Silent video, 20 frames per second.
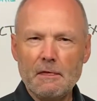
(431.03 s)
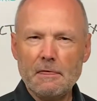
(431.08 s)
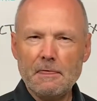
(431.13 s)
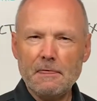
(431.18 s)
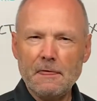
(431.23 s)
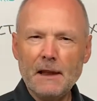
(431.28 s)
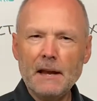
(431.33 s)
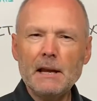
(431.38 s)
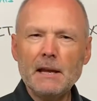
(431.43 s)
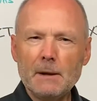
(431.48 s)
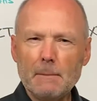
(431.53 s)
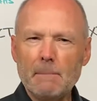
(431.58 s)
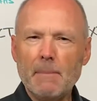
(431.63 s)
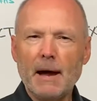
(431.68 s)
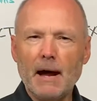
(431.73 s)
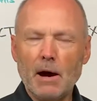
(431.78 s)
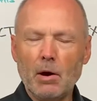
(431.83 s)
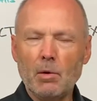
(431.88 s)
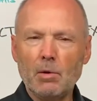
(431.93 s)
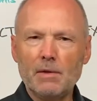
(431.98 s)
think
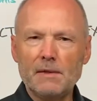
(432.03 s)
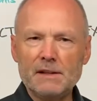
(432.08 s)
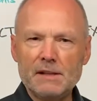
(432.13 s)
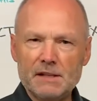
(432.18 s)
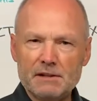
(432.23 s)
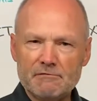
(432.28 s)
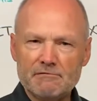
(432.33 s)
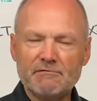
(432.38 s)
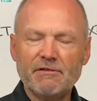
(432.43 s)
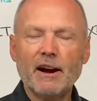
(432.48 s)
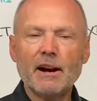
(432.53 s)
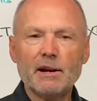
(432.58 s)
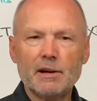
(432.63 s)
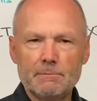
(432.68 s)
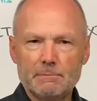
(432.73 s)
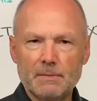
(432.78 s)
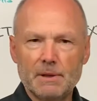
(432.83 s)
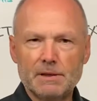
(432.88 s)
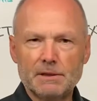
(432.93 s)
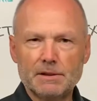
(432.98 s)
about the
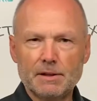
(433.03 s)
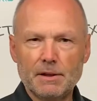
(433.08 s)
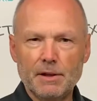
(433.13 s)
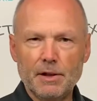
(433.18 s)
environment